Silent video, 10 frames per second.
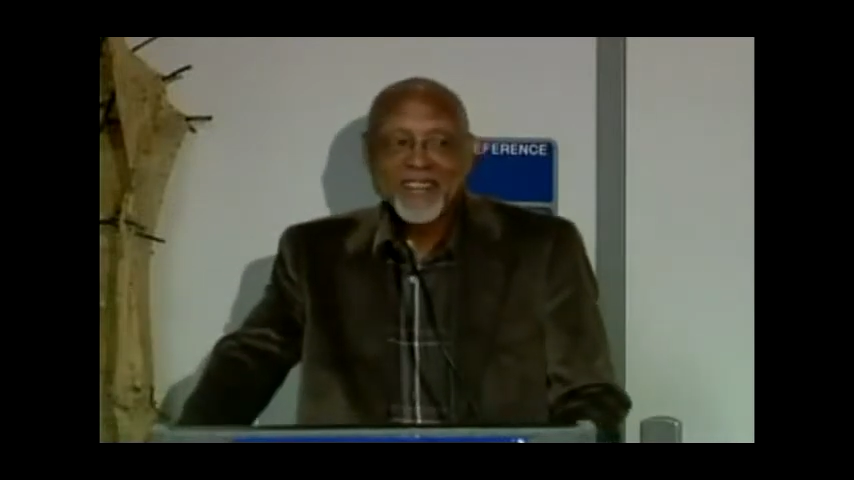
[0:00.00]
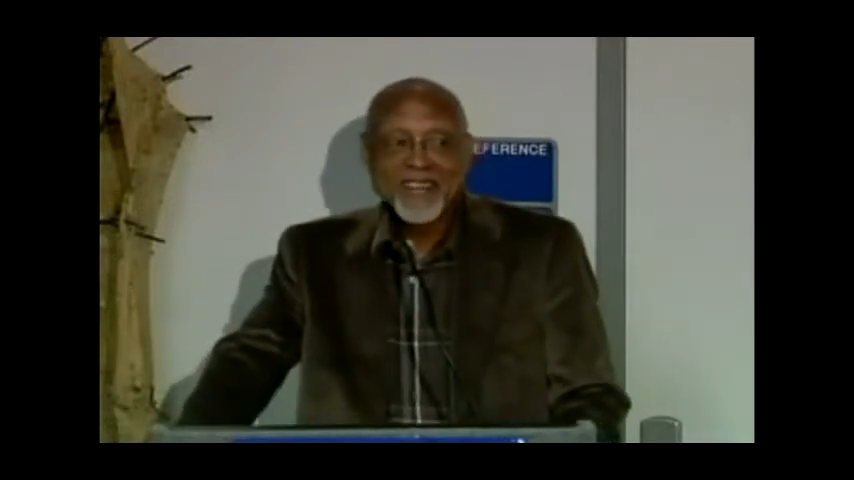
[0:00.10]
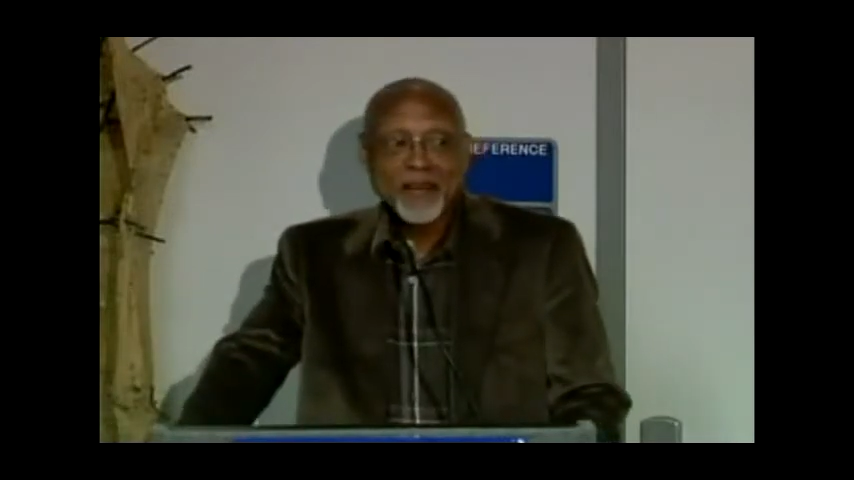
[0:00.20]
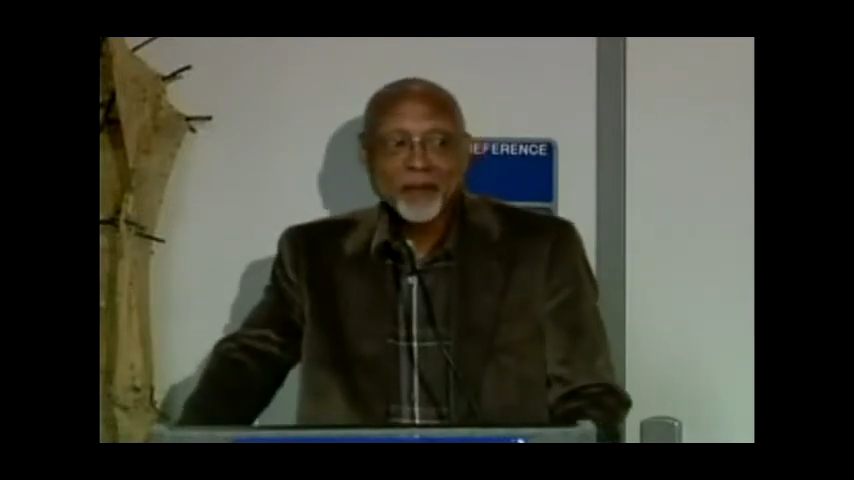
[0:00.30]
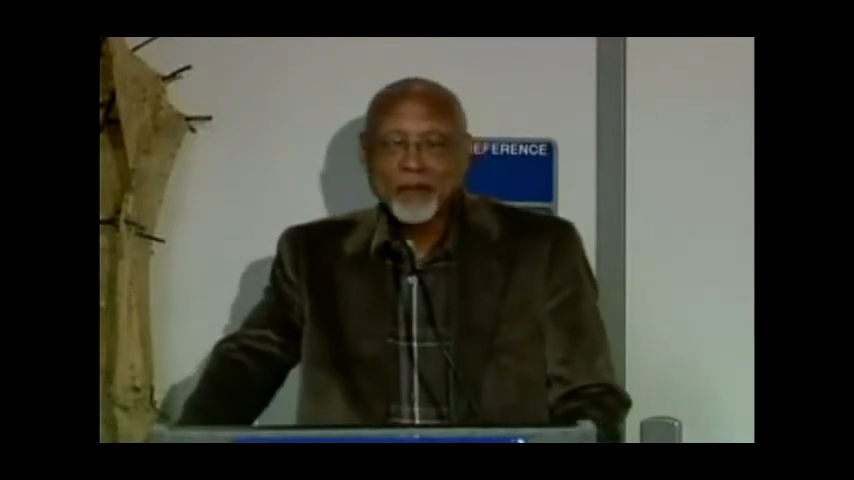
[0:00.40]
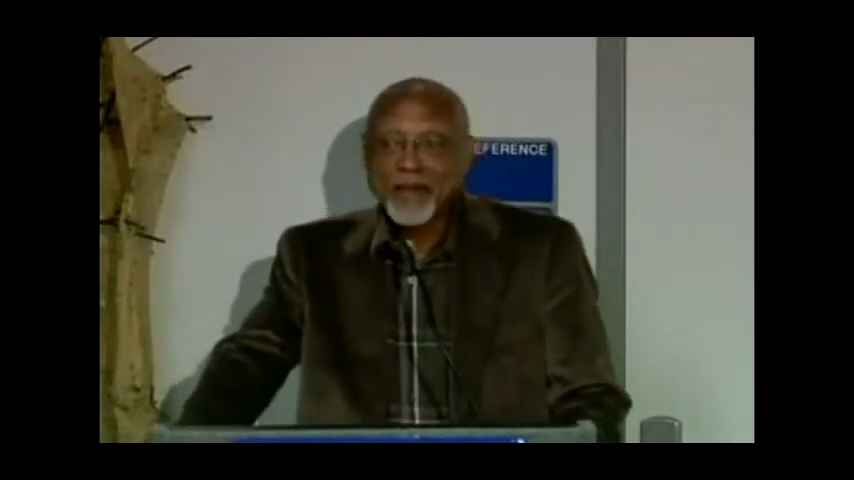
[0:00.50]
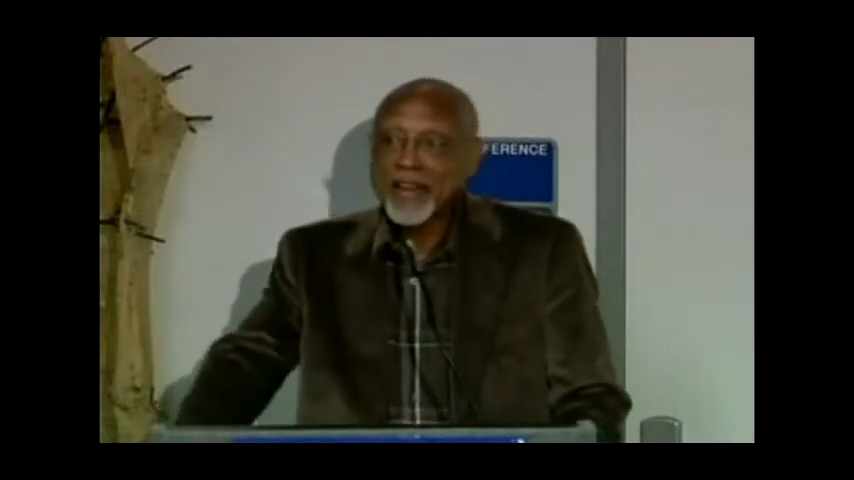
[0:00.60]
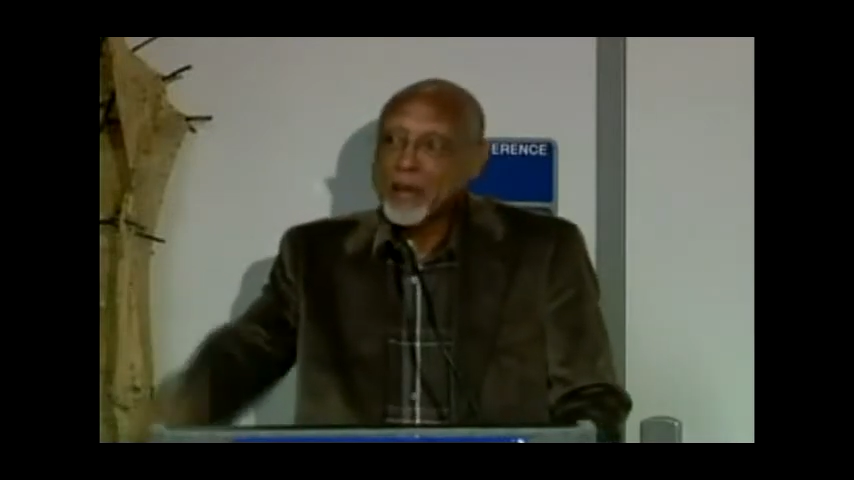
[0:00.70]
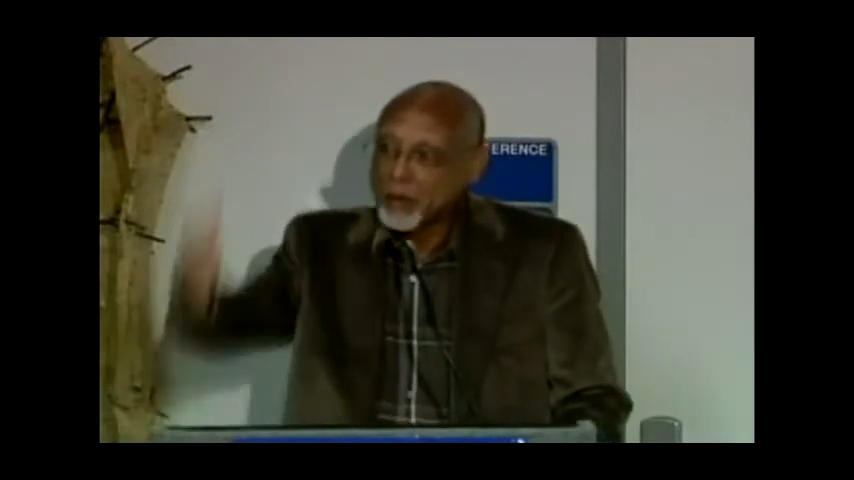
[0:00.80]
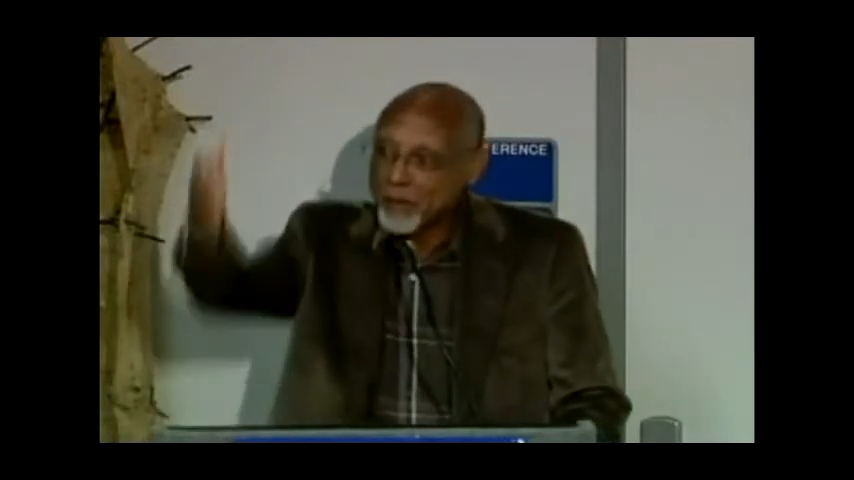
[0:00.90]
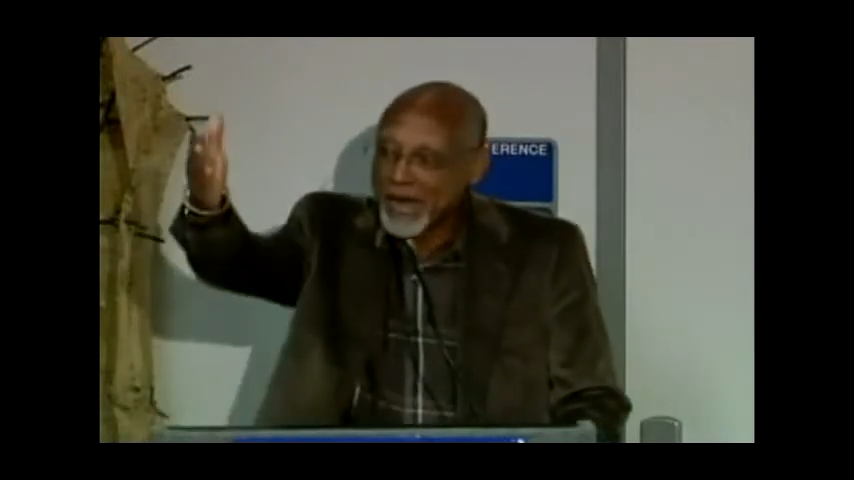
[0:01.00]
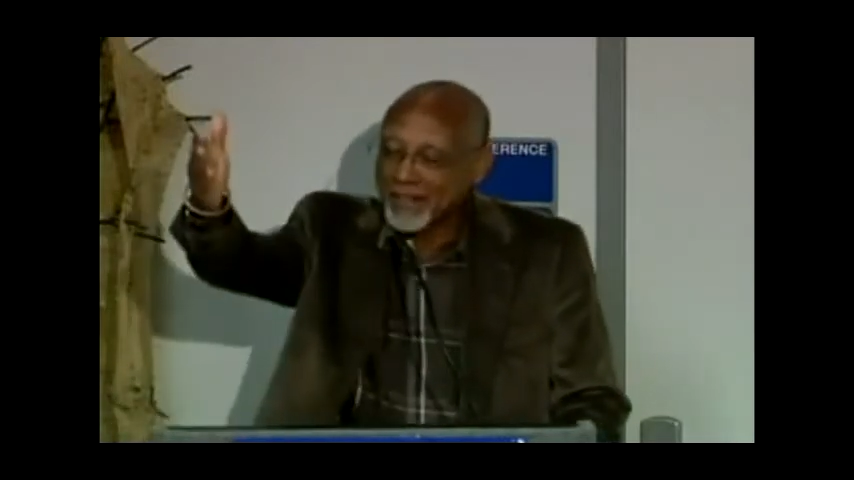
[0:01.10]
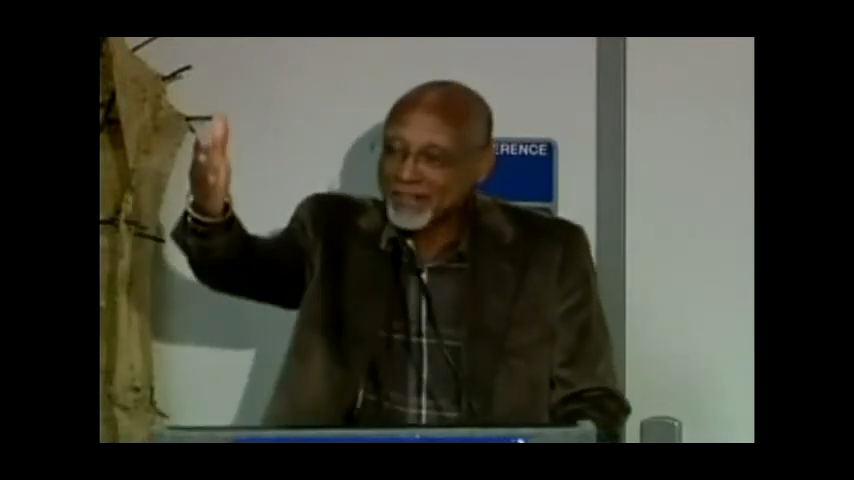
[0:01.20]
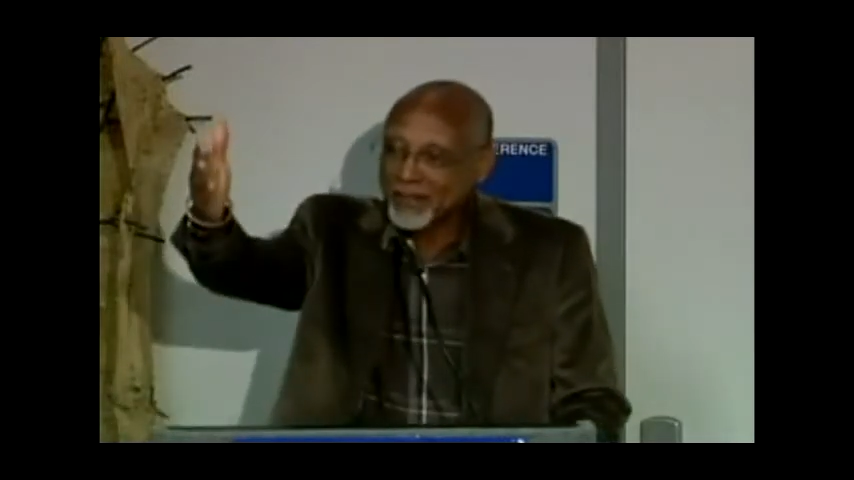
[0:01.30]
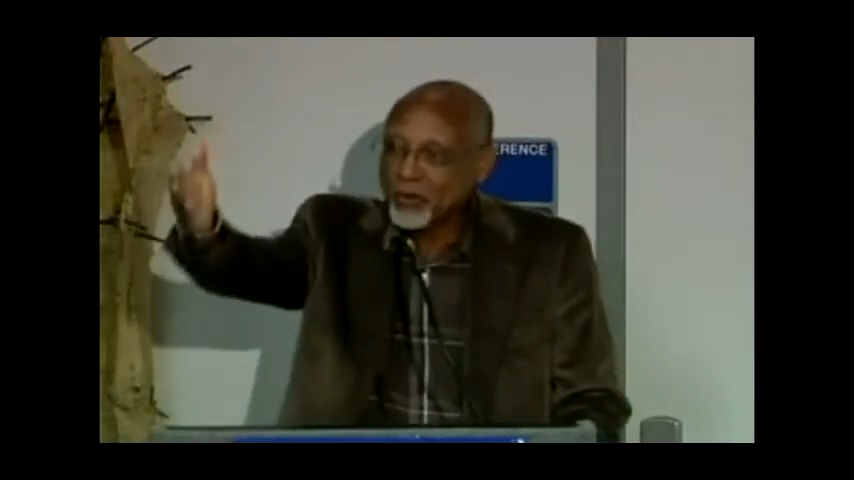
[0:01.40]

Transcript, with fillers: Um, and I will back